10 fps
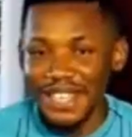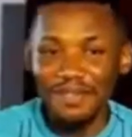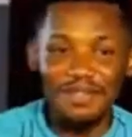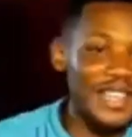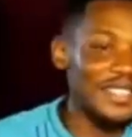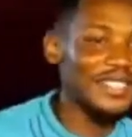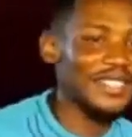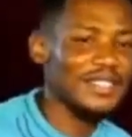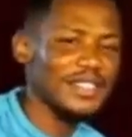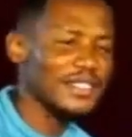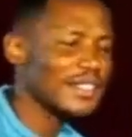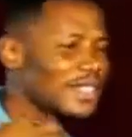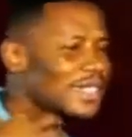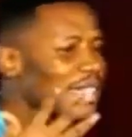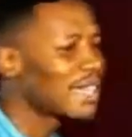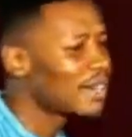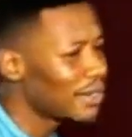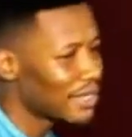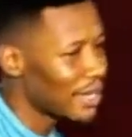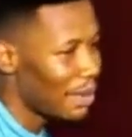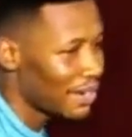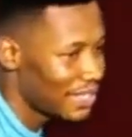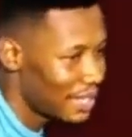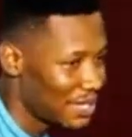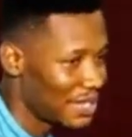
to make the best of any